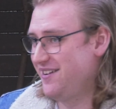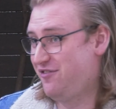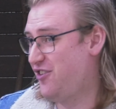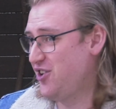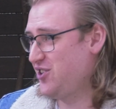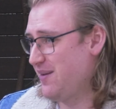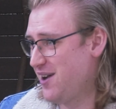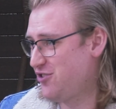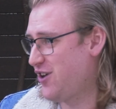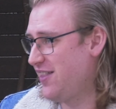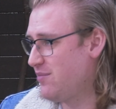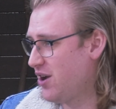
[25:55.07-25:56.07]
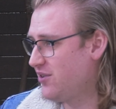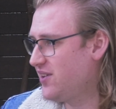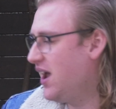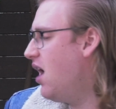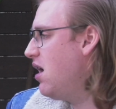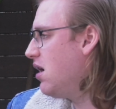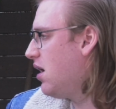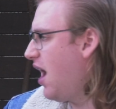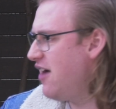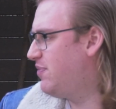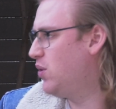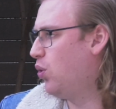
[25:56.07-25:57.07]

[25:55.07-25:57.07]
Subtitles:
First time I tried them on, I was like, oh, I've been